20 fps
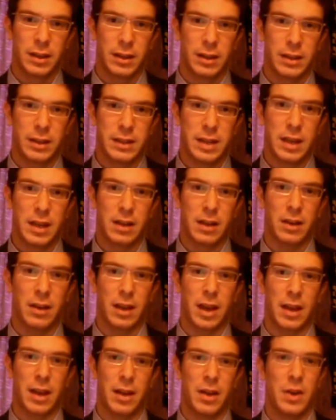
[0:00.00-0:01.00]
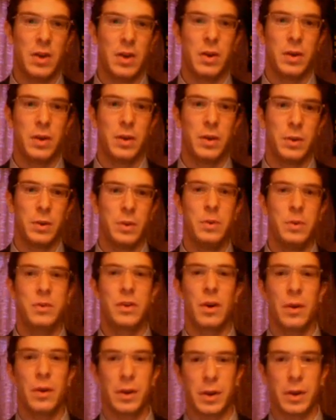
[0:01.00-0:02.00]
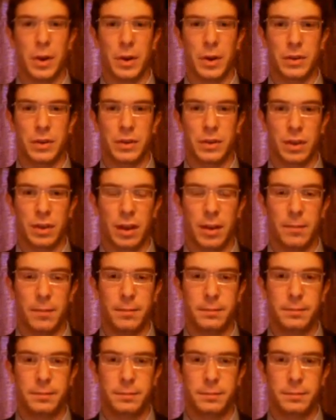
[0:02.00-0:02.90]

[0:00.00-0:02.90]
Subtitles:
let's take a look at who's going to Hostess Club.